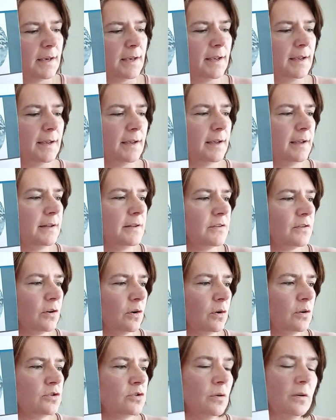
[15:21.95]
It's
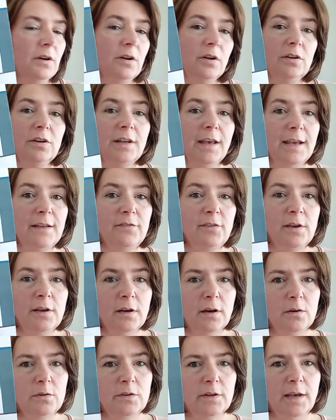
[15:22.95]
also an
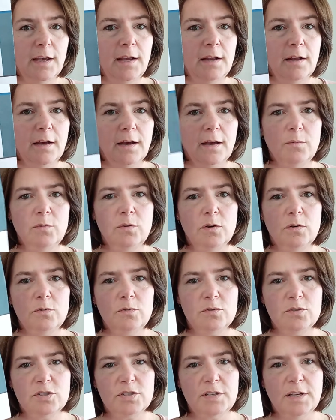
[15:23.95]
18 count Aida. I'm
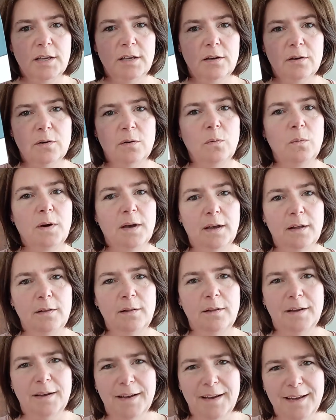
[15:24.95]
going to stick a
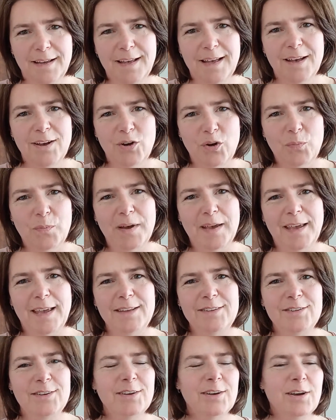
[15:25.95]
while on my
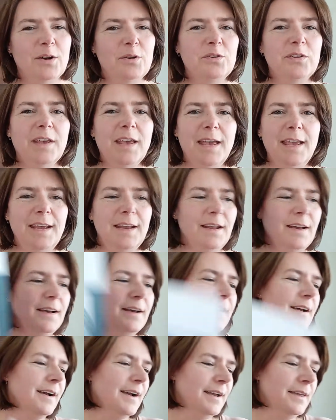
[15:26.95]
18 count
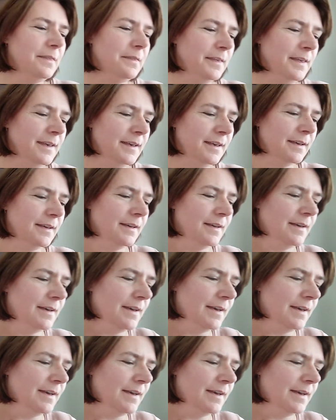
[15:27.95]
Aida, I think.